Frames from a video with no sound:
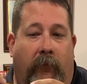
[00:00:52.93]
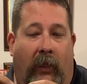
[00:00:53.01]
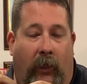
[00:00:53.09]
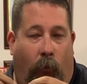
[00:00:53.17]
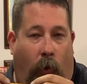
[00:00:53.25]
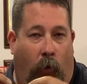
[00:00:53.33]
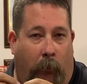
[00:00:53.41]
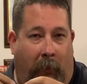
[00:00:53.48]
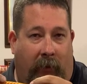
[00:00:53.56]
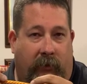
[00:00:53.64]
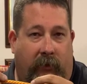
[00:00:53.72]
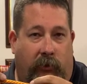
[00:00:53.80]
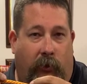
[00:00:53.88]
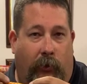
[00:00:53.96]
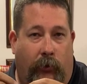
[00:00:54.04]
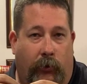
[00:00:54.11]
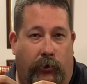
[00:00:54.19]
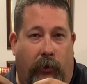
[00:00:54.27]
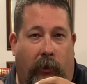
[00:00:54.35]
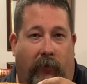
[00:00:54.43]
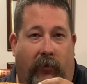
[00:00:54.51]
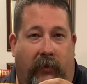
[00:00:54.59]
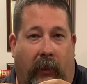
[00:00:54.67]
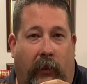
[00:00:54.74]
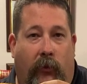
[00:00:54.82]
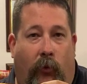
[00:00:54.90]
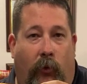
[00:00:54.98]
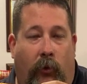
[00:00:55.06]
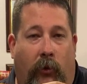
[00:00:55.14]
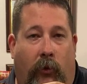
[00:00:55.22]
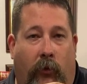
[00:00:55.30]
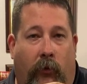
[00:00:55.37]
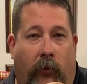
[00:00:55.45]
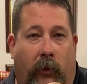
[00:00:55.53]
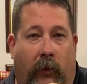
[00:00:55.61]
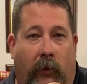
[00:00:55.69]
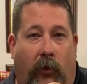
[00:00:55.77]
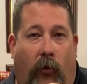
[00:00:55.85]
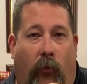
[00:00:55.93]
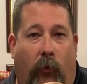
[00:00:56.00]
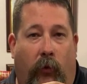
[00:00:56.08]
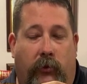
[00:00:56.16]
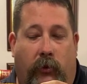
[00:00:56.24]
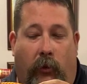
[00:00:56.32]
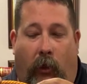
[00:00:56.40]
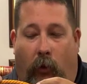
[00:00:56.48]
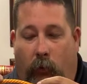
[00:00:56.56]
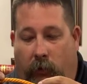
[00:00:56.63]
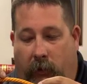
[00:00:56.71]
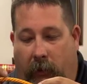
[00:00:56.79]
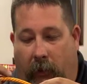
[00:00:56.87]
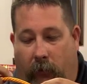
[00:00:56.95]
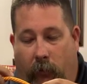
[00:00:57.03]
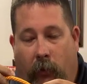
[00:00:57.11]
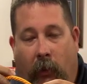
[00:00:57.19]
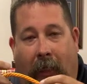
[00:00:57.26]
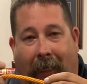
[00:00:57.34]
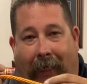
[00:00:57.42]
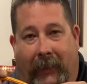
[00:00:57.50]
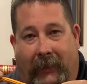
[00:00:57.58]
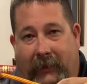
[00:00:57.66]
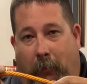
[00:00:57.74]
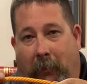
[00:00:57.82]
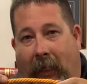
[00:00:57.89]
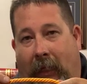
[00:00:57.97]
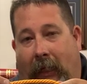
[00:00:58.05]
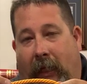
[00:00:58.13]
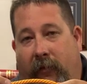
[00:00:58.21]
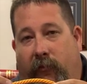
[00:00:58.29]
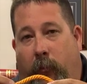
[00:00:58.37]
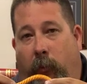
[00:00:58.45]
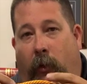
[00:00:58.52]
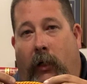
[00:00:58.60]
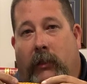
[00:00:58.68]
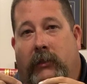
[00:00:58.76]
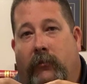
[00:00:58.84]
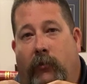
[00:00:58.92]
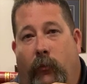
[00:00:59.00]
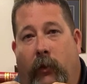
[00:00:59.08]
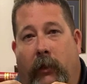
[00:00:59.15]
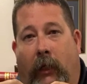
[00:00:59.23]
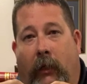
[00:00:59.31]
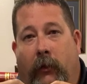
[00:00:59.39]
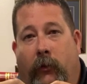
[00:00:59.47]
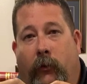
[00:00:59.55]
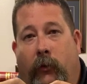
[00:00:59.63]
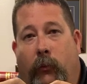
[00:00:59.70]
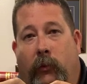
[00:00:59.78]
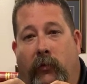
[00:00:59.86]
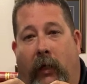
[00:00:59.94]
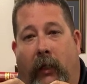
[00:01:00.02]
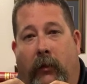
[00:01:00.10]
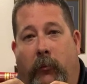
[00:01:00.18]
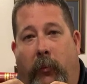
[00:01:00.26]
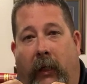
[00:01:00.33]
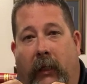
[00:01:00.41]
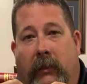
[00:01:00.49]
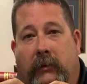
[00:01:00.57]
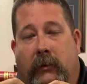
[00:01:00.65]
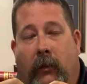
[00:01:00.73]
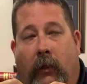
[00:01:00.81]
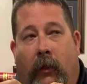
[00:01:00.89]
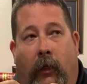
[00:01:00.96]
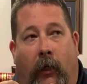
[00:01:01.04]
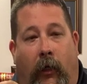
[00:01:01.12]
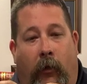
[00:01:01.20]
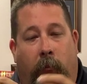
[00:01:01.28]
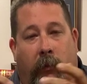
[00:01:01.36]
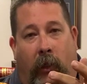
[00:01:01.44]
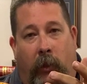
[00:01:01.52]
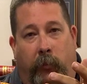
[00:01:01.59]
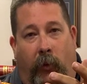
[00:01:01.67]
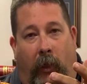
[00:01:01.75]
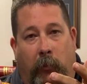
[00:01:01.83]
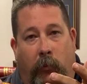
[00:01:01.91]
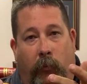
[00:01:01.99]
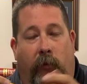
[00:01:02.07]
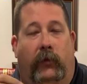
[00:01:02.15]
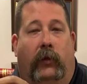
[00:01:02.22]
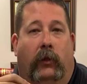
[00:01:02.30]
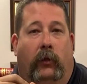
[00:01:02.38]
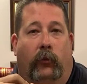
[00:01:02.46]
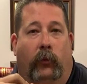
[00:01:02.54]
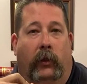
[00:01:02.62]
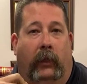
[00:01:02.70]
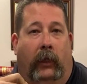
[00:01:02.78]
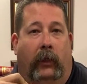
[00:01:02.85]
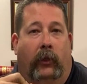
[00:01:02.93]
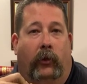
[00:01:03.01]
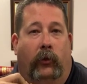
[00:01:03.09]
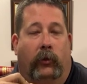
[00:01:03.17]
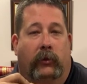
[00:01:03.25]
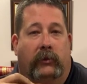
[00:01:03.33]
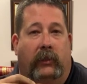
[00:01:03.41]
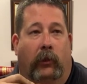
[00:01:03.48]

it won't melt in two. You still have the Technora in the core that's going to hold it together, and it's about half the price of the RIT 900 that we've had in the past. The other problem with the RIT 900 is